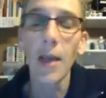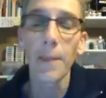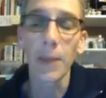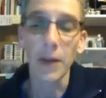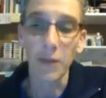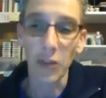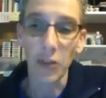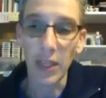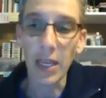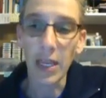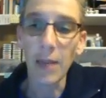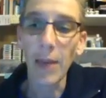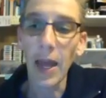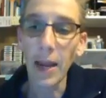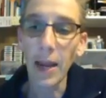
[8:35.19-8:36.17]
But if you
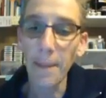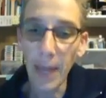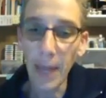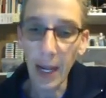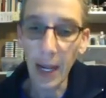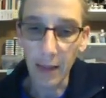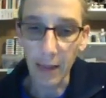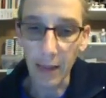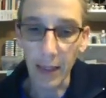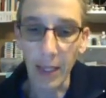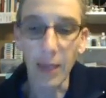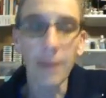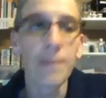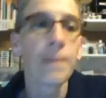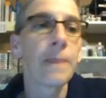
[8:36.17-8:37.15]
think about it
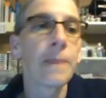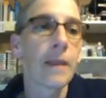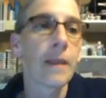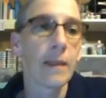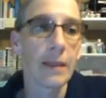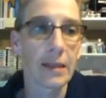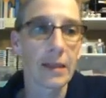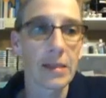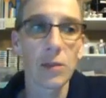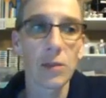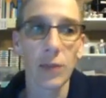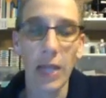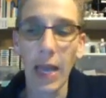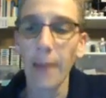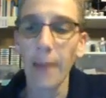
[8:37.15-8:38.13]
medically, this is
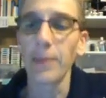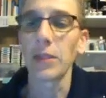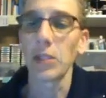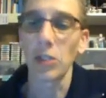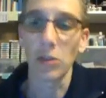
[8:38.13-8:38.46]
what happens.